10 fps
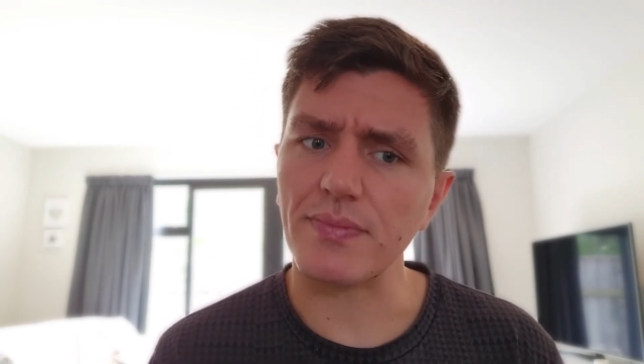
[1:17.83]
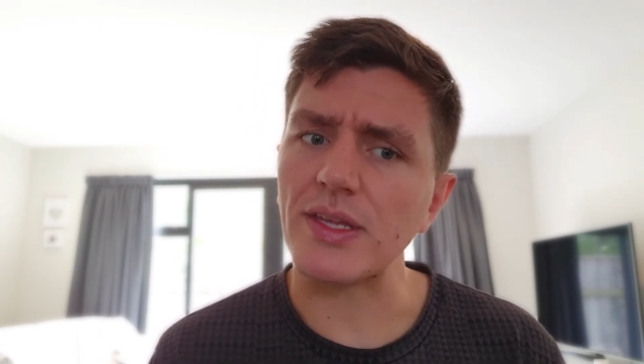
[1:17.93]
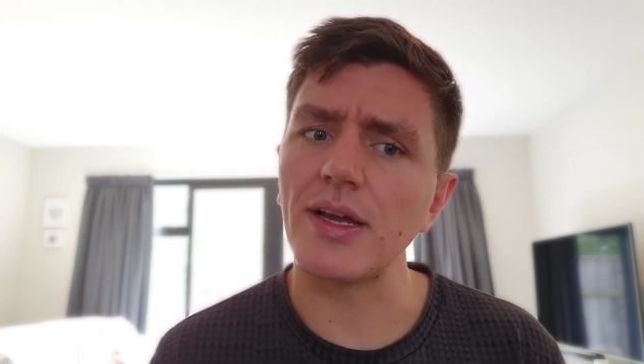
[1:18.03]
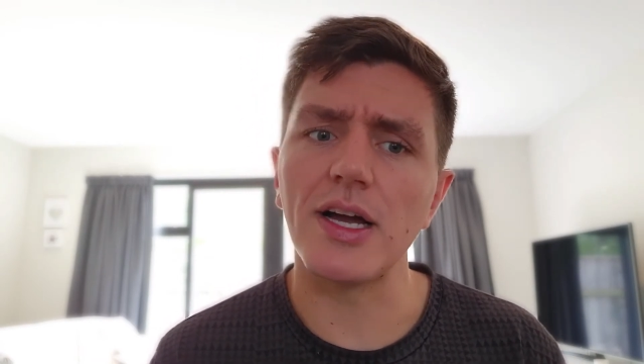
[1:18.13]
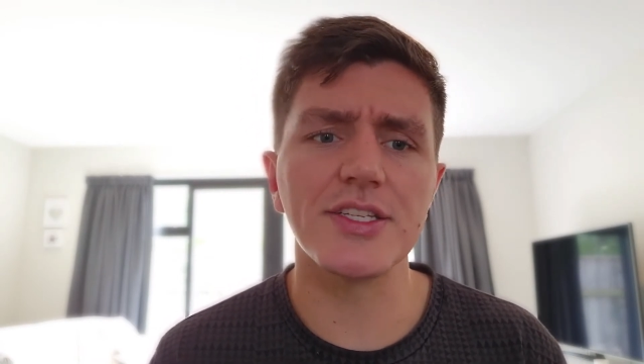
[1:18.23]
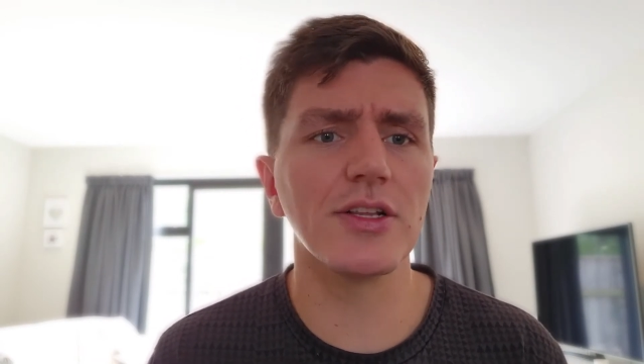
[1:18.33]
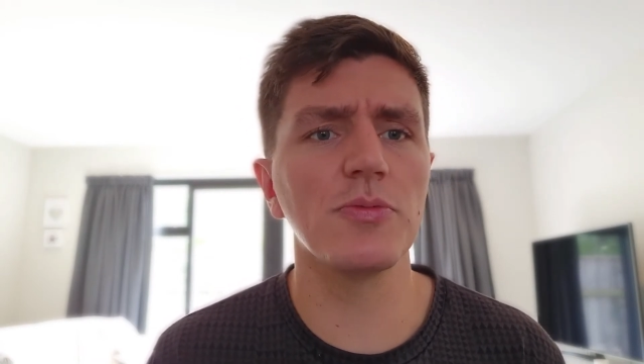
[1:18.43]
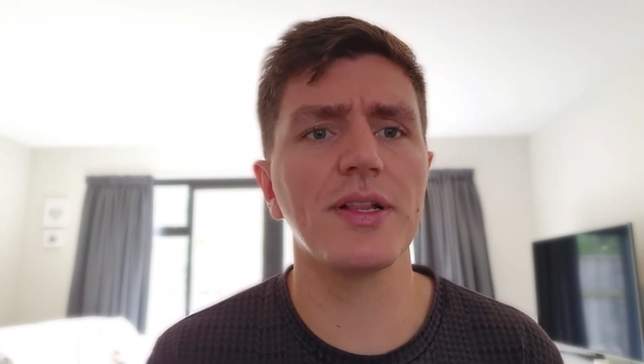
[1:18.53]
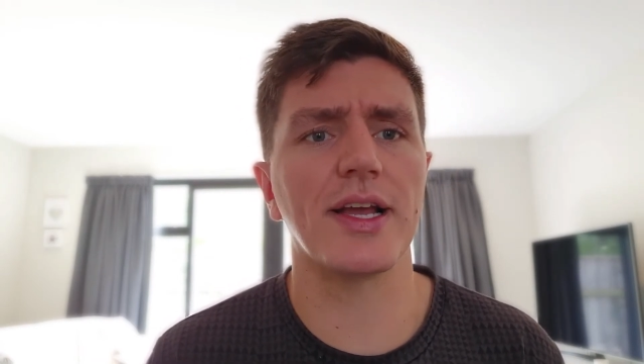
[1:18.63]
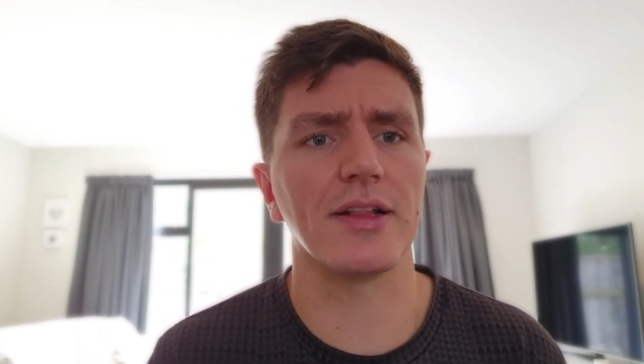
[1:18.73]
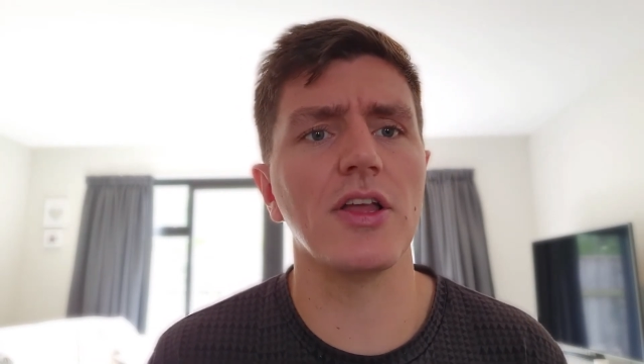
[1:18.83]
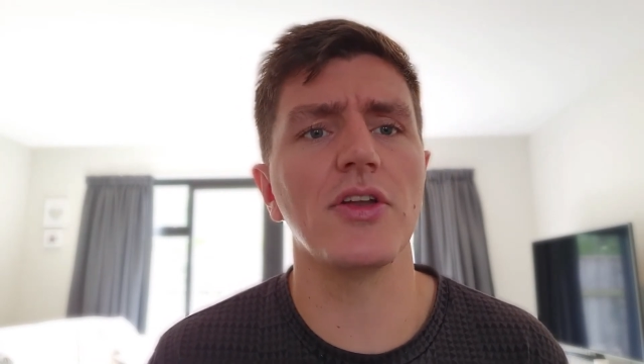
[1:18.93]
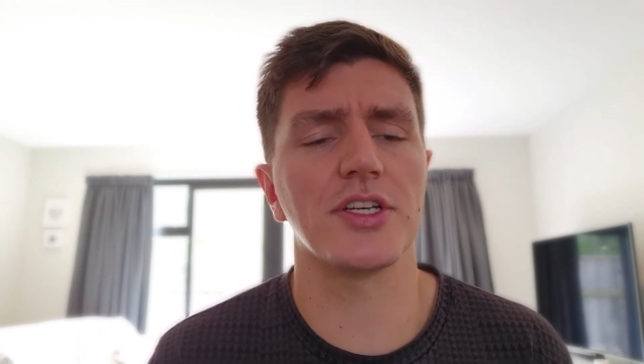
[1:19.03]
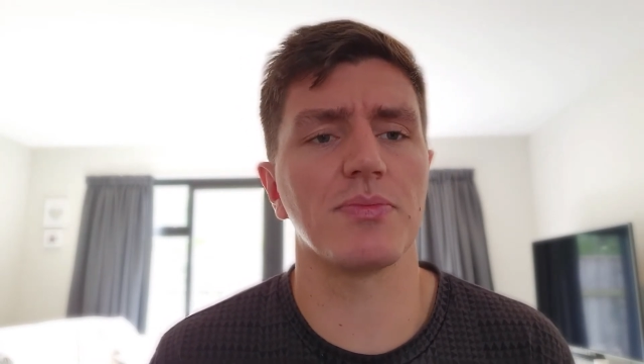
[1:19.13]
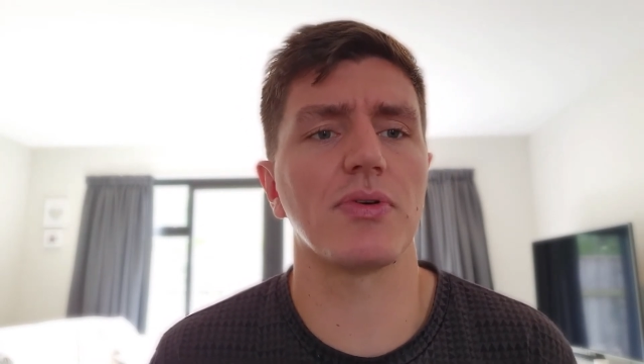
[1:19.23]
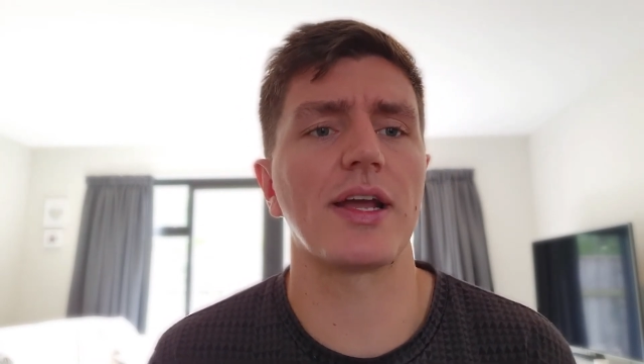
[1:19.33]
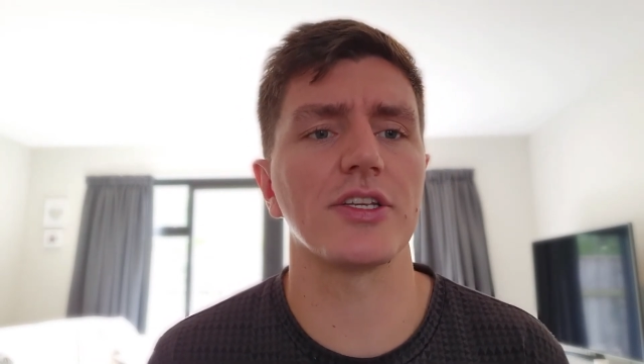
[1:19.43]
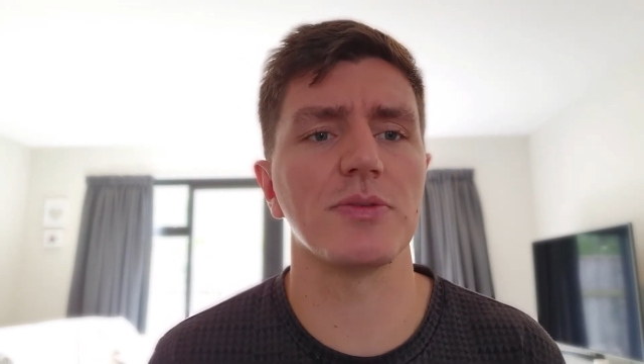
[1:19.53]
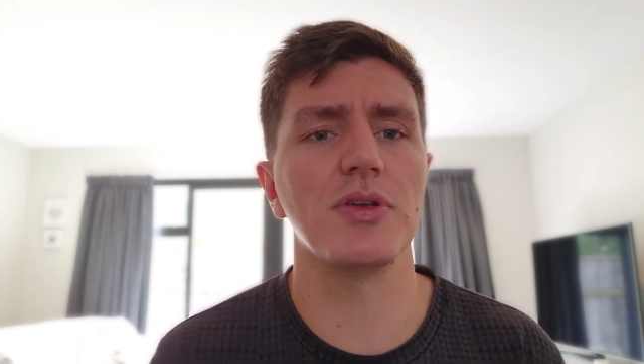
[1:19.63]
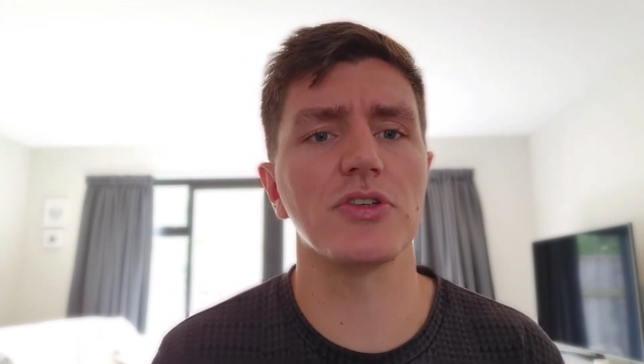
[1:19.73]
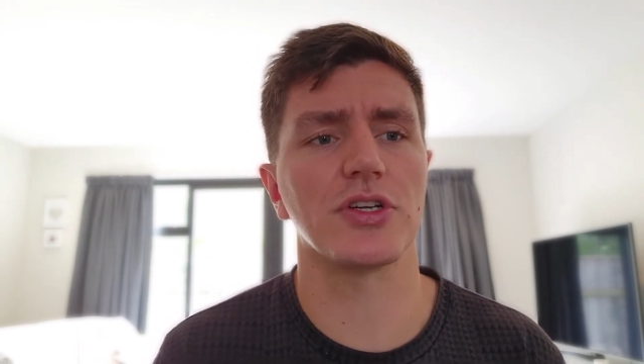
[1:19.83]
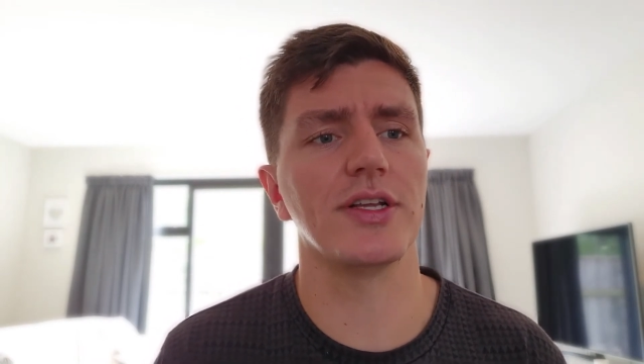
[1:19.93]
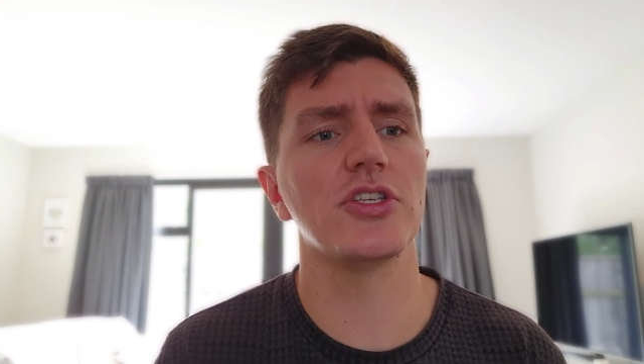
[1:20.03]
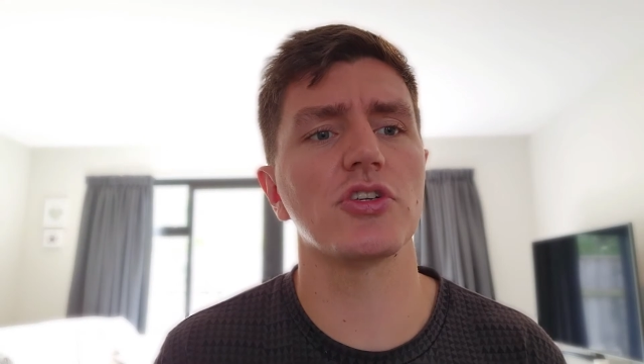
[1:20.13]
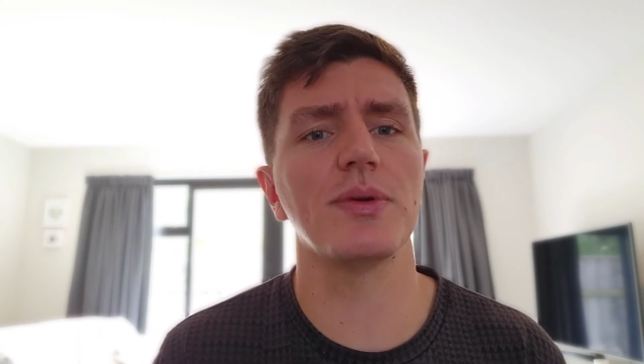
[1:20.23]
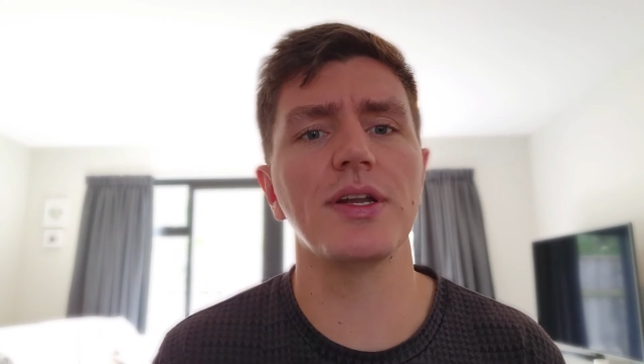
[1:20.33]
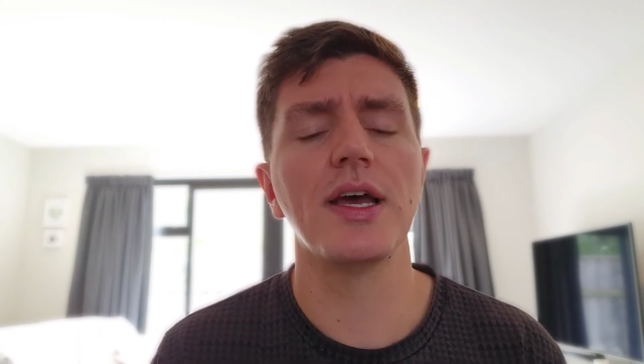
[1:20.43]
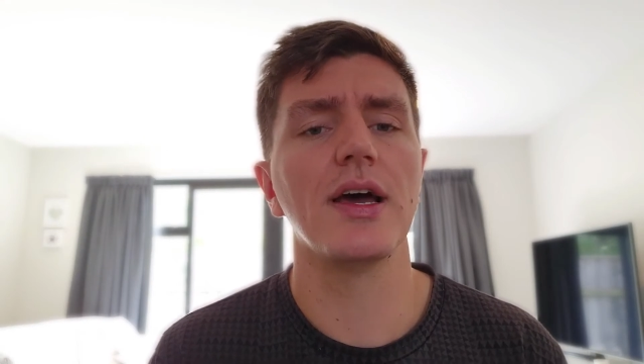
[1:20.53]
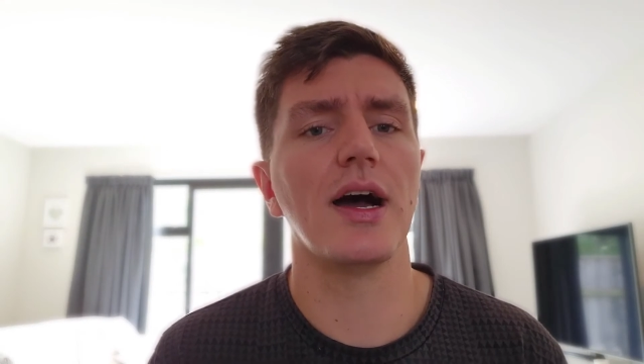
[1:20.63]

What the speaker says: It's a little bit like learning to practice a musical instrument.